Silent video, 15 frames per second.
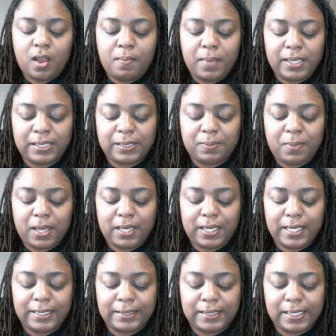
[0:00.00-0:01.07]
Miss
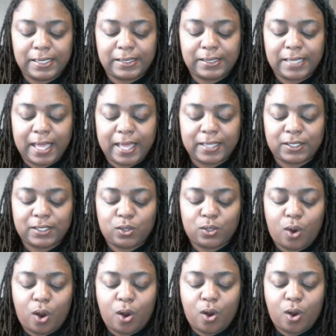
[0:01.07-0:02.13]
Melissa says,
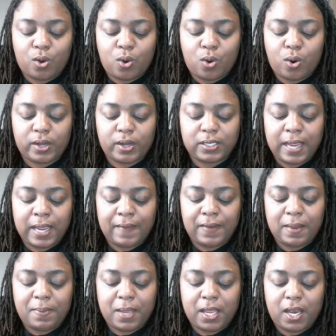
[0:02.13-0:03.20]
do all quarters have
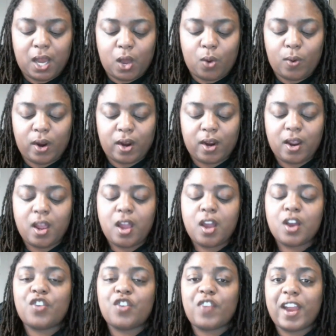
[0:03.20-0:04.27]
to be lower?
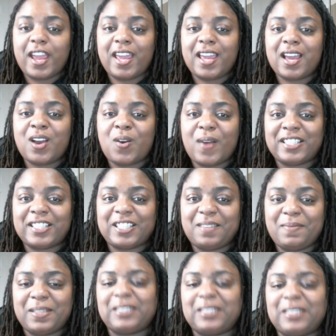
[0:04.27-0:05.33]
Great
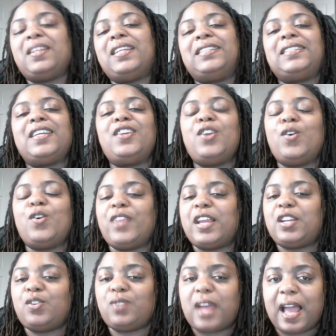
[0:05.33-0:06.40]
question, Miss Melissa. No,
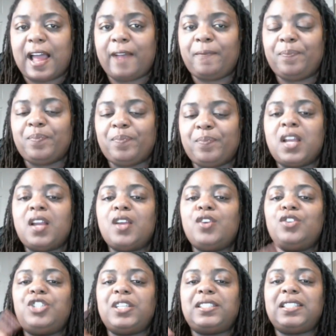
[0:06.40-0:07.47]
they do not.
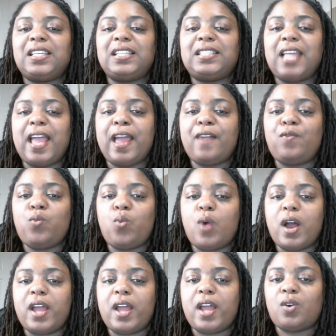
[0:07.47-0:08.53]
You just need to have
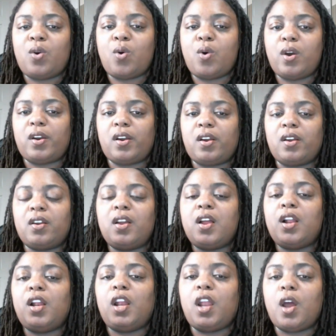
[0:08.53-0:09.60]
one quarter
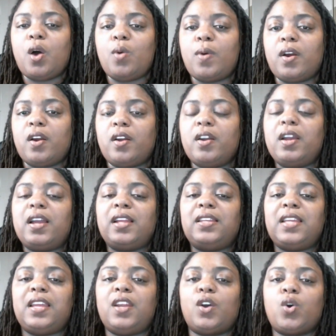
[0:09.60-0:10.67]
lower
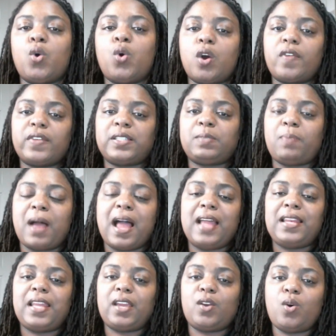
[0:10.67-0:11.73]
than the
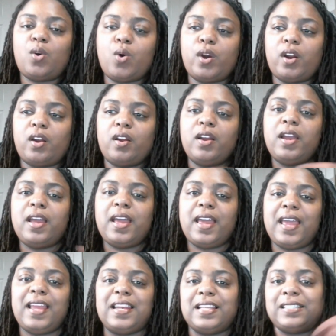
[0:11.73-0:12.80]
corresponding quarter
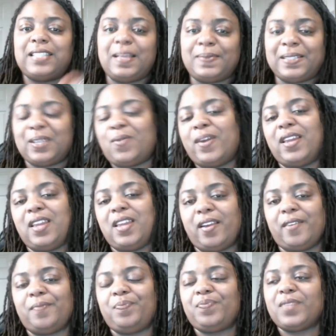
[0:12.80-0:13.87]
in the subsequent
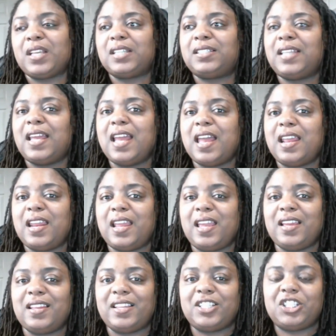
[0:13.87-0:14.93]
year. Say that in
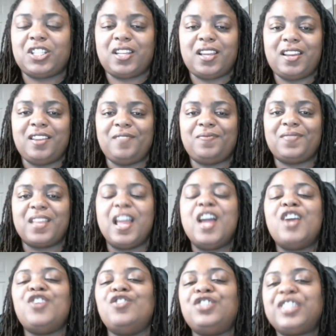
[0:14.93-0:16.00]
English, Shanita.
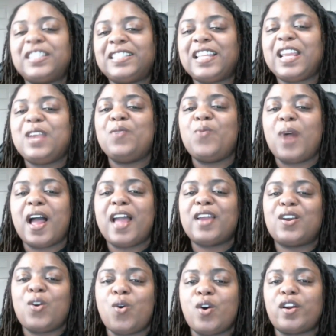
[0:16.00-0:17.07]
You just need
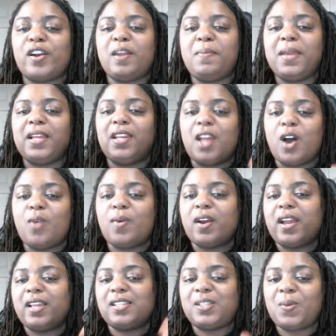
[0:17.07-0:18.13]
one quarter to be lower
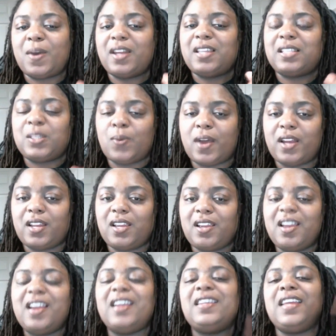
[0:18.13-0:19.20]
in 2020
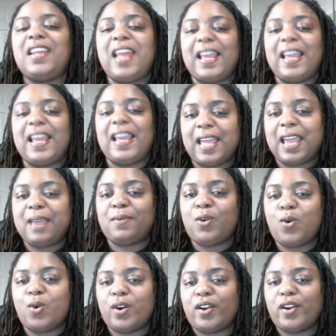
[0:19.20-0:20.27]
than that same
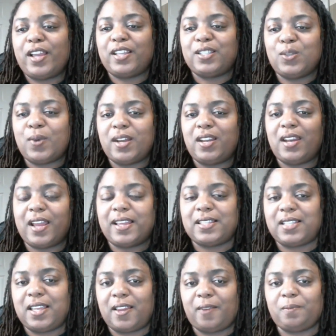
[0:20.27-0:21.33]
quarter in
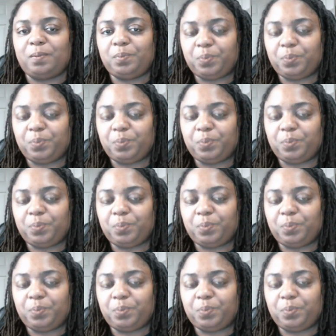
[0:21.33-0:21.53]
2019.